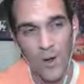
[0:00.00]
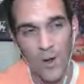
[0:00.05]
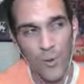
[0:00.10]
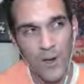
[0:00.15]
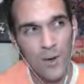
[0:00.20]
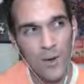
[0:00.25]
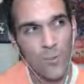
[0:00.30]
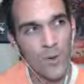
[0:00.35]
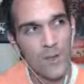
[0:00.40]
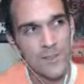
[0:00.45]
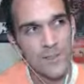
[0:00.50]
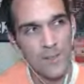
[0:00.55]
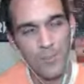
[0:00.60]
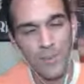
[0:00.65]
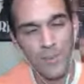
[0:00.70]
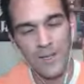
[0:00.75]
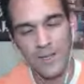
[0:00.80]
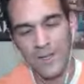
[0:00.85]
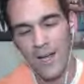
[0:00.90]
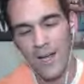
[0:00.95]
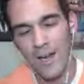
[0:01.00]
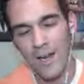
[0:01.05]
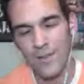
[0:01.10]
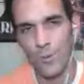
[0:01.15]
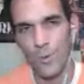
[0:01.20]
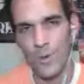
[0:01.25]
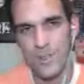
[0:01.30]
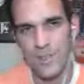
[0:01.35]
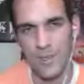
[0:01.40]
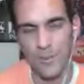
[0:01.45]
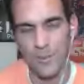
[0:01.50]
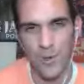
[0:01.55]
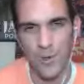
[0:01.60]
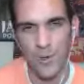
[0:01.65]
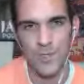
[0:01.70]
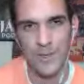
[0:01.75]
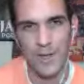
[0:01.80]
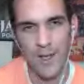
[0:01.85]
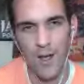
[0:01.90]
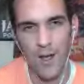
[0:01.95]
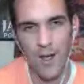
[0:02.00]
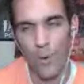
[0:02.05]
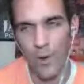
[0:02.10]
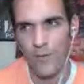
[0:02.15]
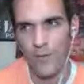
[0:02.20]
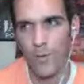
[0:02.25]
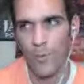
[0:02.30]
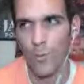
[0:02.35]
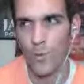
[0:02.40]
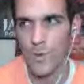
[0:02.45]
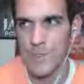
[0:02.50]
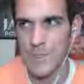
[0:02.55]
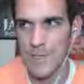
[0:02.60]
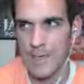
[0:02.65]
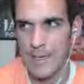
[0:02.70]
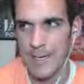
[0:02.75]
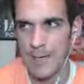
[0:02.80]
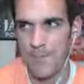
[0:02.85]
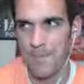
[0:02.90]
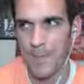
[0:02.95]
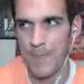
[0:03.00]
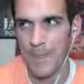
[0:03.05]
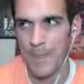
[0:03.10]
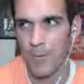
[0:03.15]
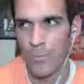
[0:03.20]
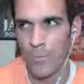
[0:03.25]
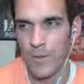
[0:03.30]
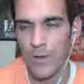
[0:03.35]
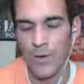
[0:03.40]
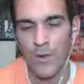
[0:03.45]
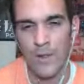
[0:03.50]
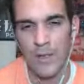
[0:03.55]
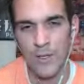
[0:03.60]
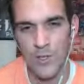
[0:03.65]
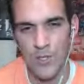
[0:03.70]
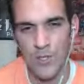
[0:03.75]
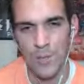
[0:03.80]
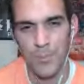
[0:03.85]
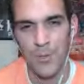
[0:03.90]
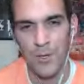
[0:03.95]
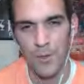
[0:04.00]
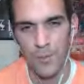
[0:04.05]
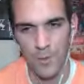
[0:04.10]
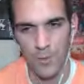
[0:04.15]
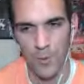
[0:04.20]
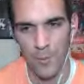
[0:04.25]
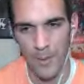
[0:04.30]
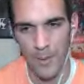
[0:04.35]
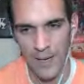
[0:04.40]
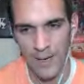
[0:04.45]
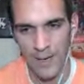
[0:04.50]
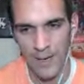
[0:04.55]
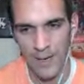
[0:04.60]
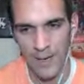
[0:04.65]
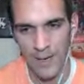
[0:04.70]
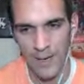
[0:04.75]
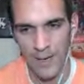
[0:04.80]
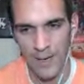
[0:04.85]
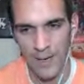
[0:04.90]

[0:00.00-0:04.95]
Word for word: We had one, but a lot of it wasn't personnel. One of them was, they ship human remains.